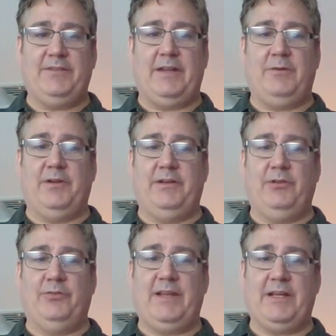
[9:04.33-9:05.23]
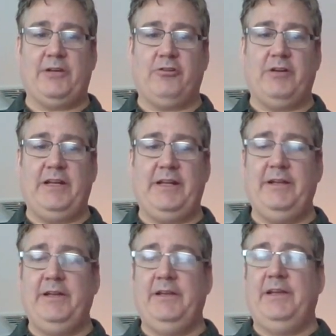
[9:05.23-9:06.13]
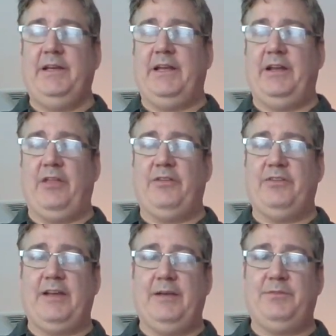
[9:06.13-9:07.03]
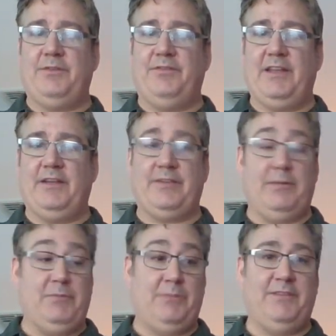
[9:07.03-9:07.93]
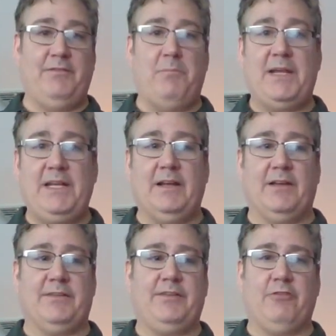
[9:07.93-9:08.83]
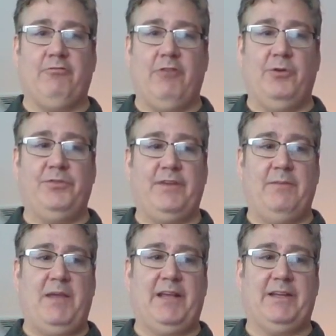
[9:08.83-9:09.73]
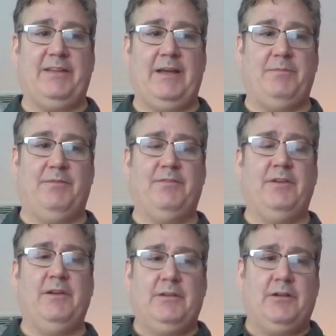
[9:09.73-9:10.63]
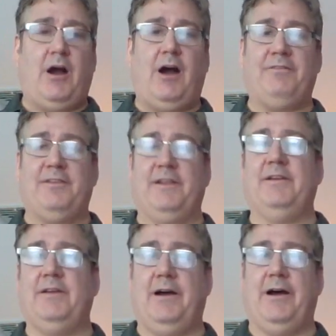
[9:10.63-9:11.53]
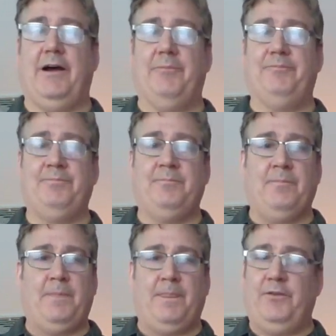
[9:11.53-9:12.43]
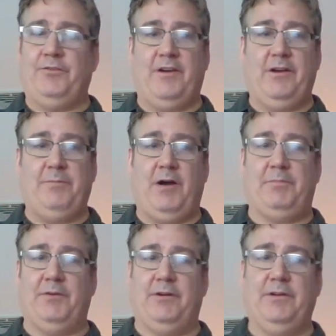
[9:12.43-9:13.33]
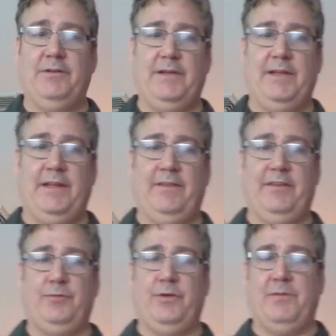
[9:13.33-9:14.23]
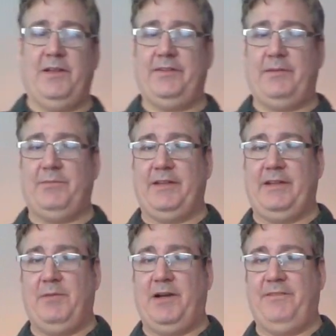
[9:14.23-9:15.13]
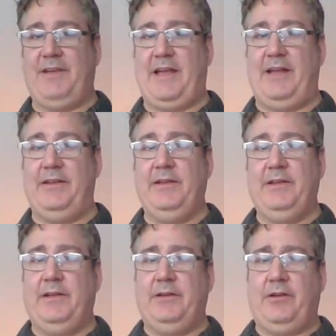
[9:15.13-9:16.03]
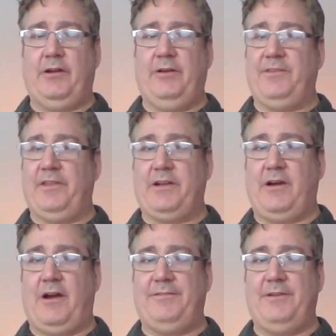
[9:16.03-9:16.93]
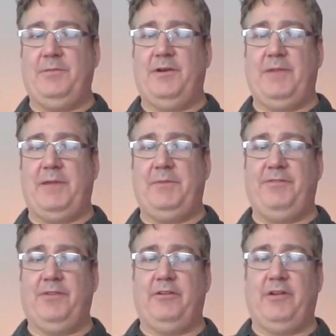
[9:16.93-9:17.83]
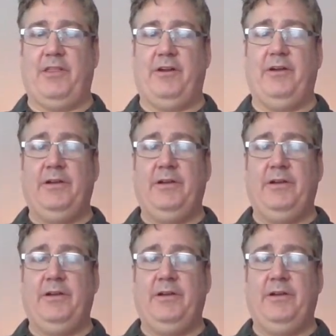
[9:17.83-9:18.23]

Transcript: they would use hickory and other types of things, sometimes even peanuts to roast and make a type of coffee. It was very popular, and this would have been something they might have had not only for their coffee but maybe for their other